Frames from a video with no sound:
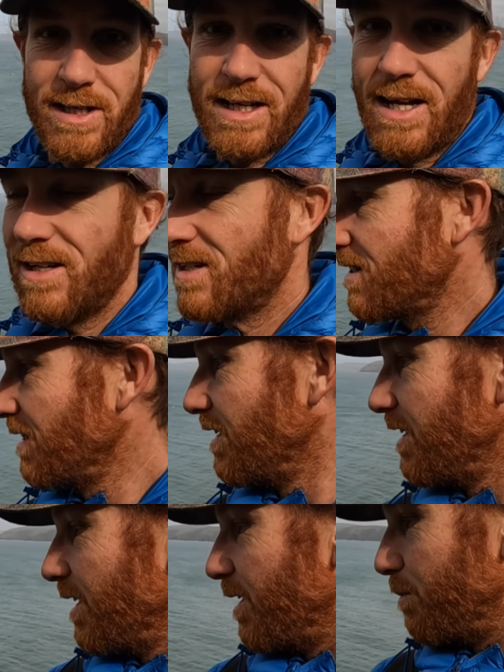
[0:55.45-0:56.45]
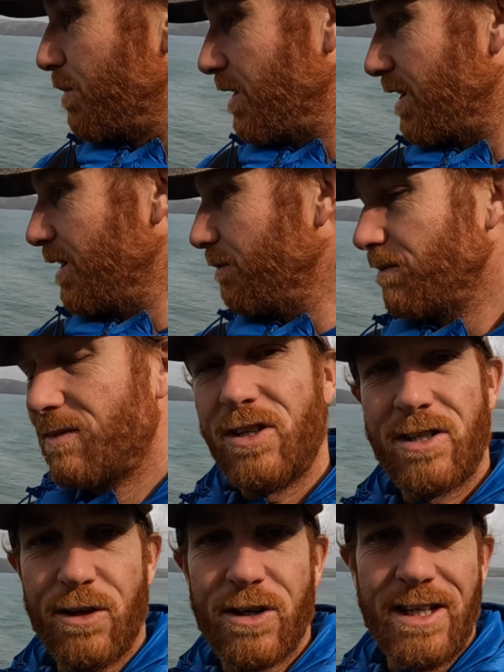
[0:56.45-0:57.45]
I guess. But
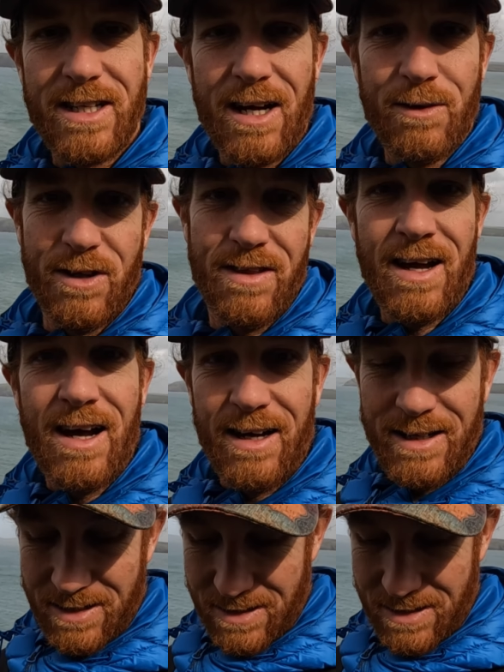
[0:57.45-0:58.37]
just looking down at that